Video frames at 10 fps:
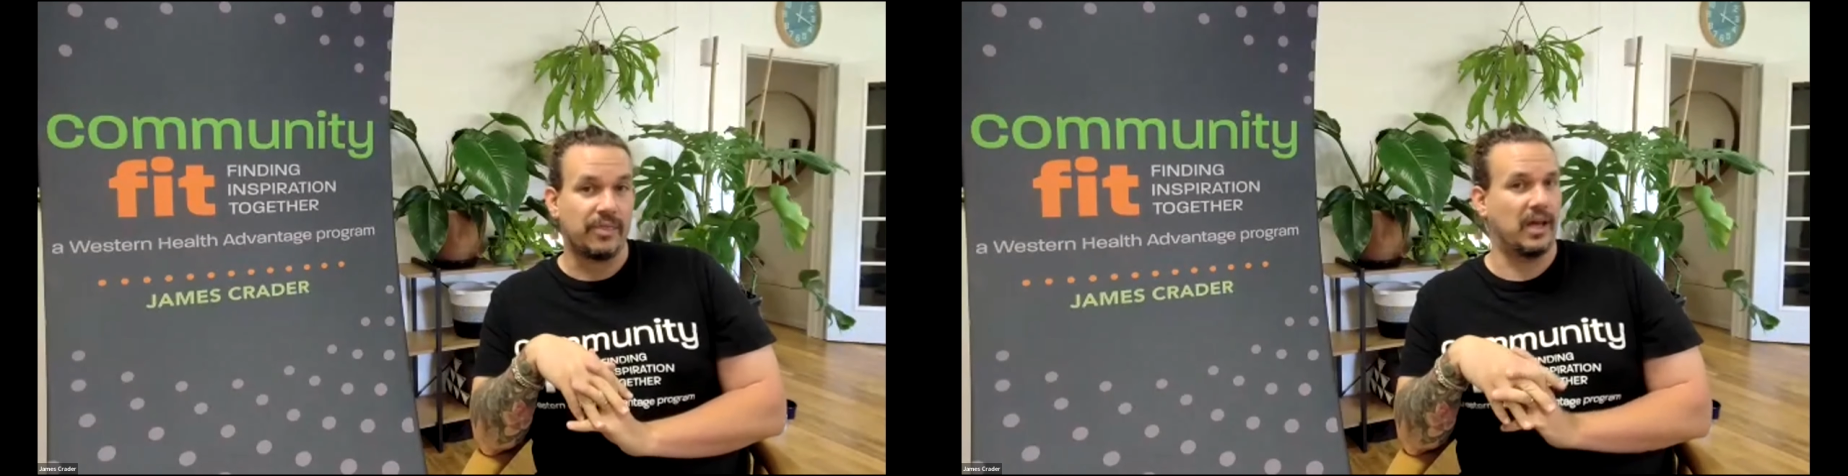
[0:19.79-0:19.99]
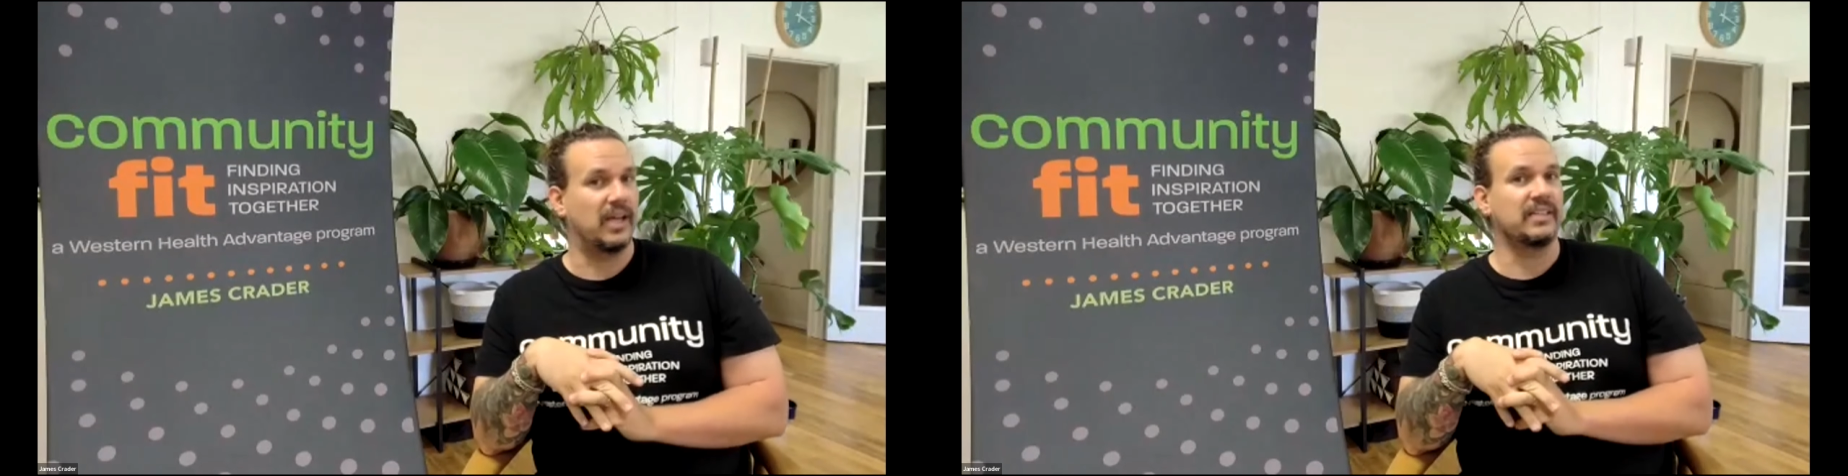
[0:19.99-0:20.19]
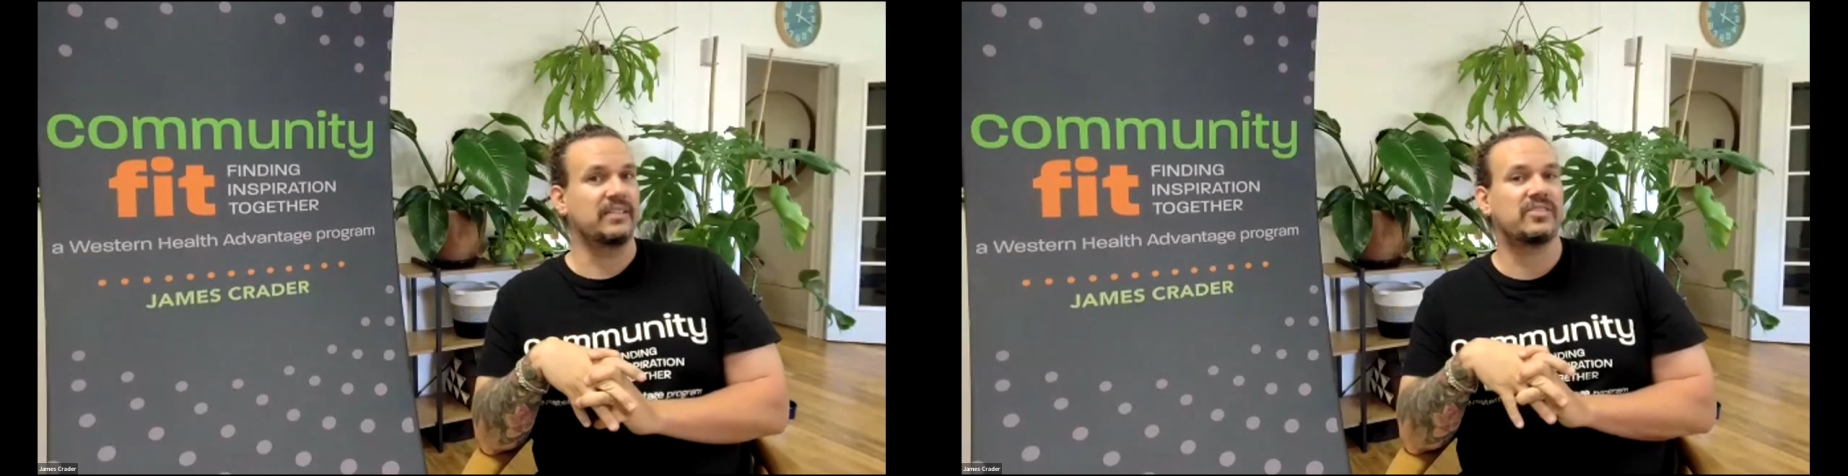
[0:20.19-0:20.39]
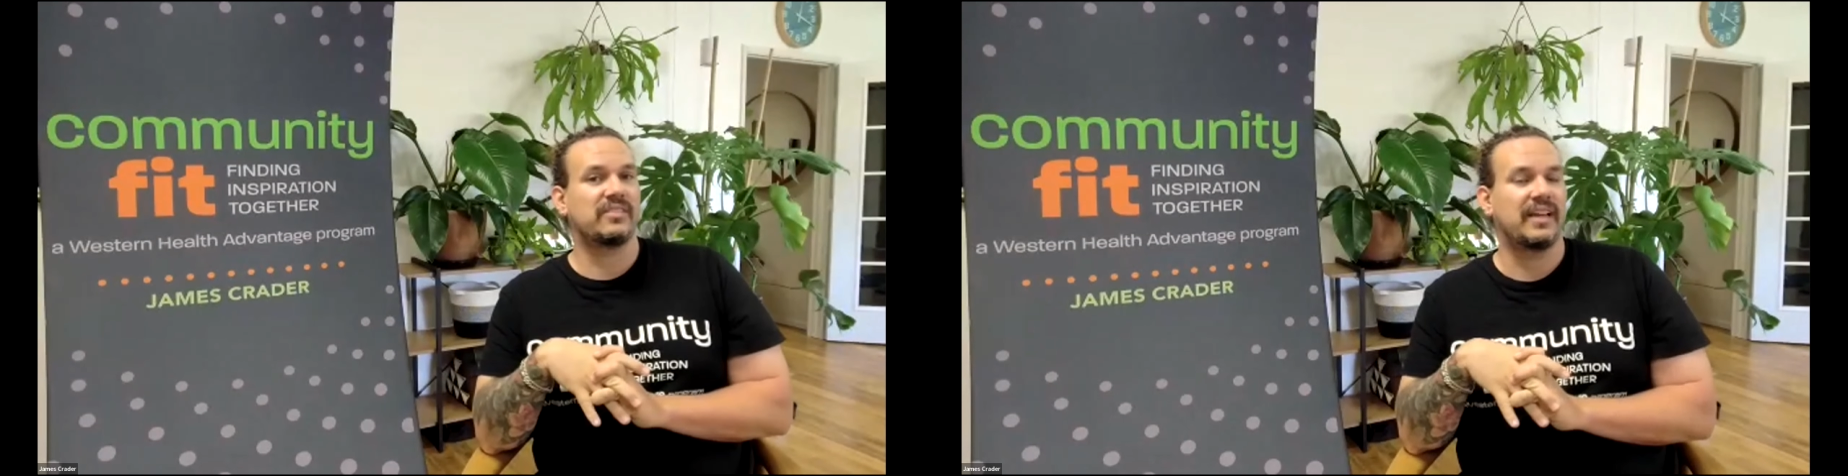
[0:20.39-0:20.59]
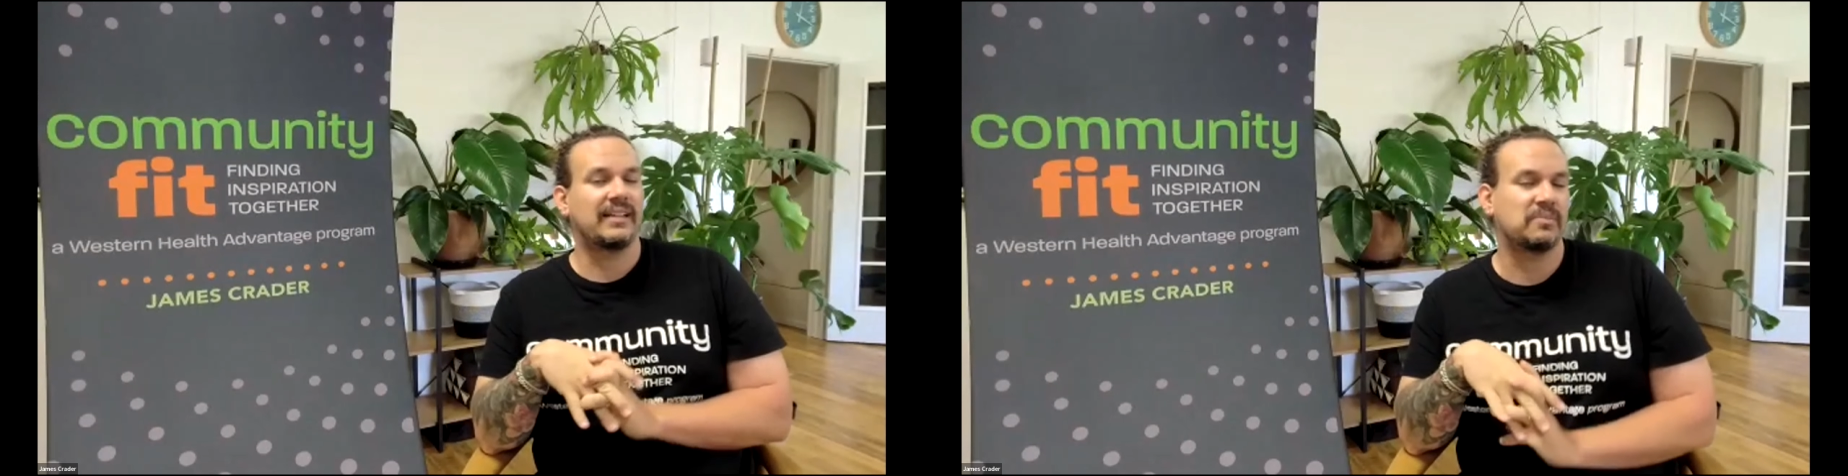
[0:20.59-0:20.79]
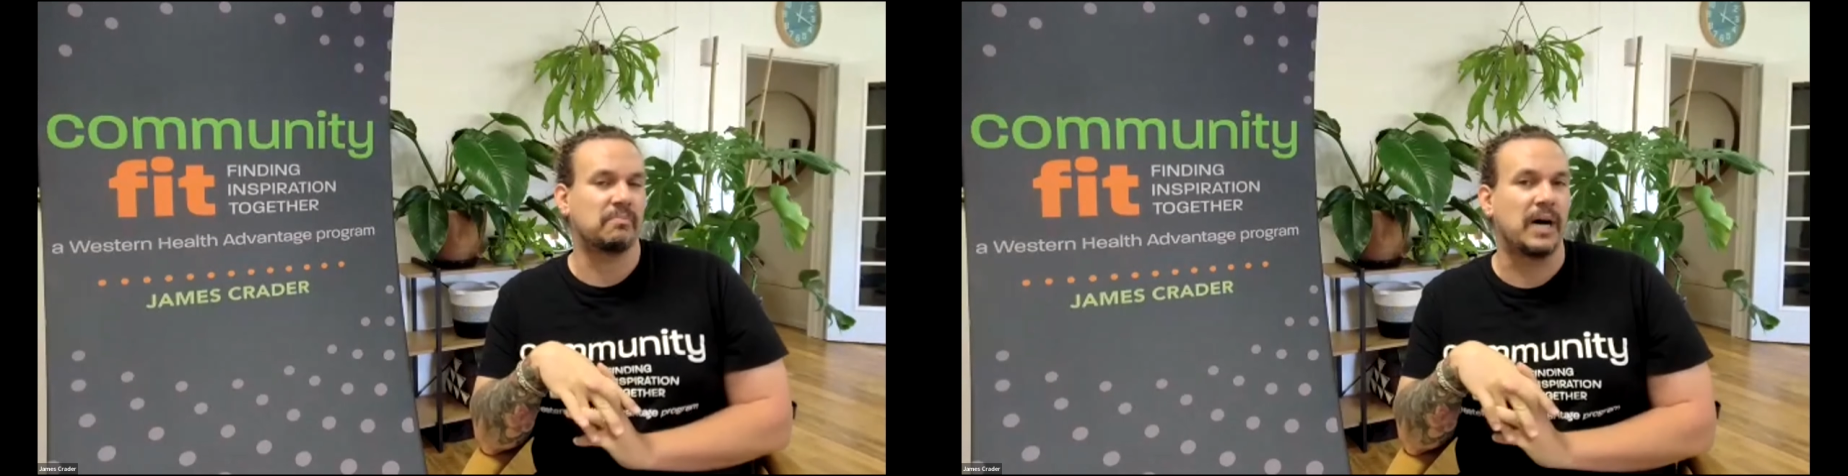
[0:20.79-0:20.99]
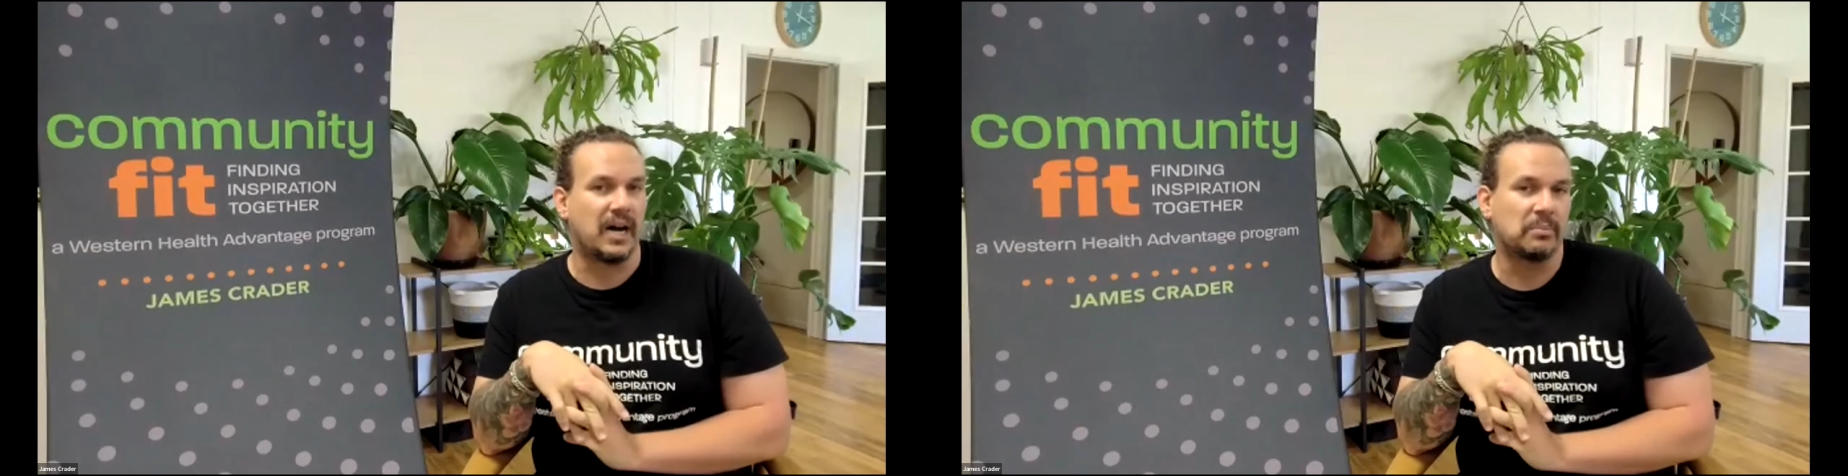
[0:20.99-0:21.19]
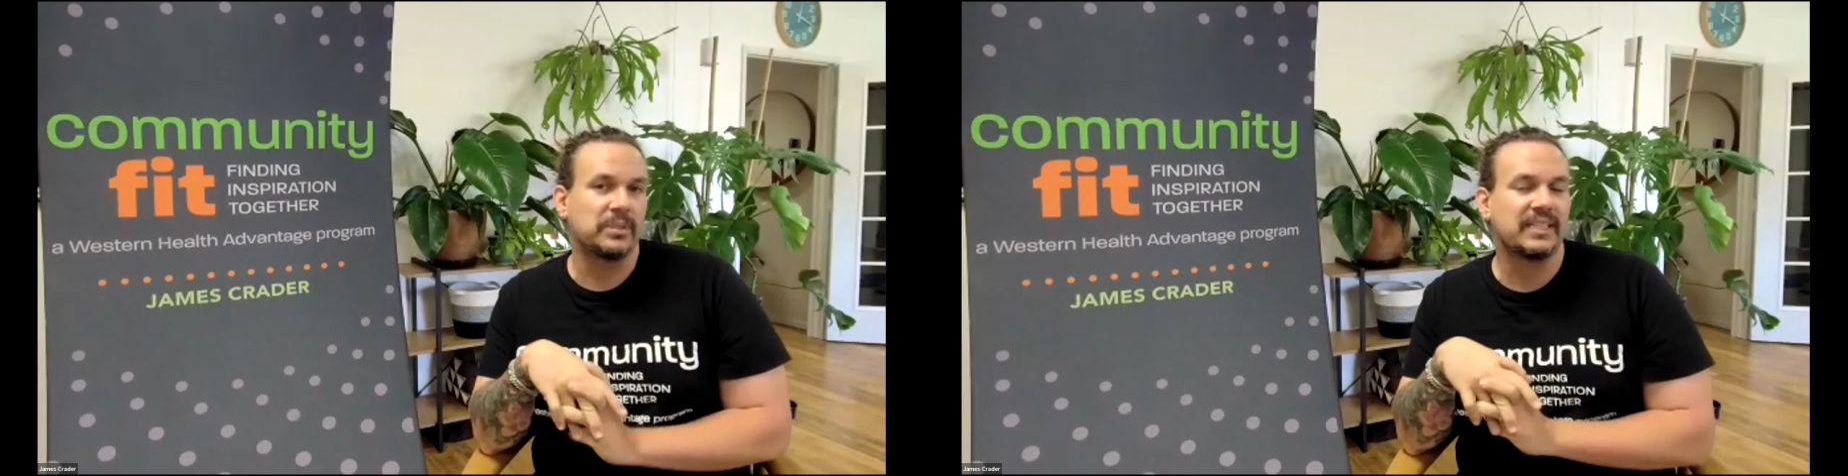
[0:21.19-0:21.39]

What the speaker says: thuds, that's Bob.